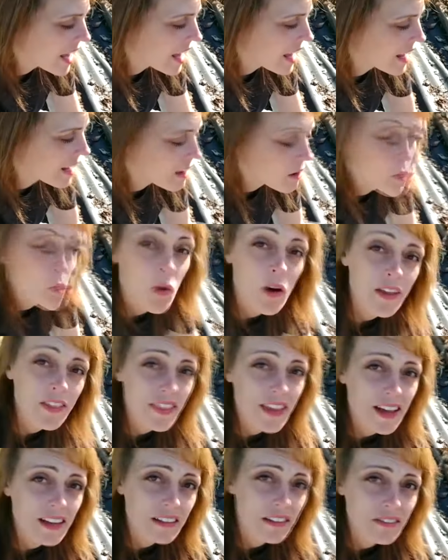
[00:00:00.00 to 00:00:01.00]
and I want
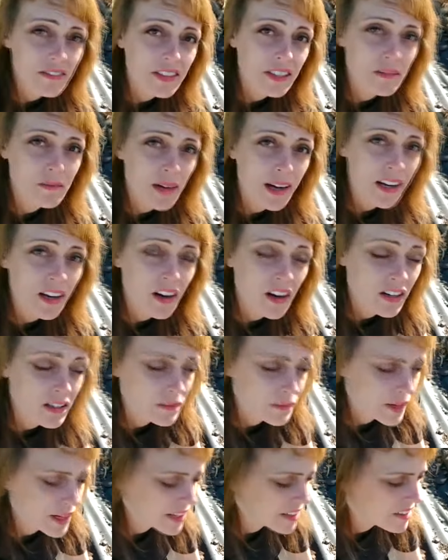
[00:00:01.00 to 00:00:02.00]
that to feed my garden
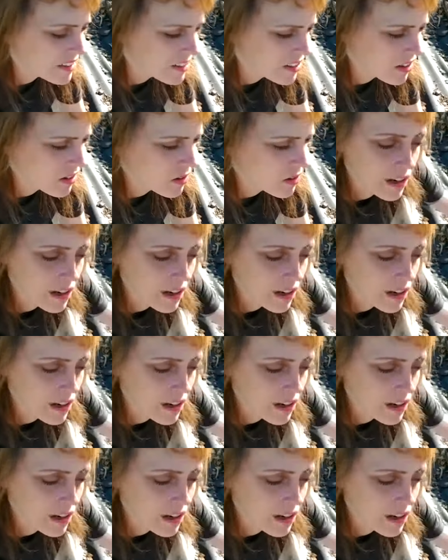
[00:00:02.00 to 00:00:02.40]
bed so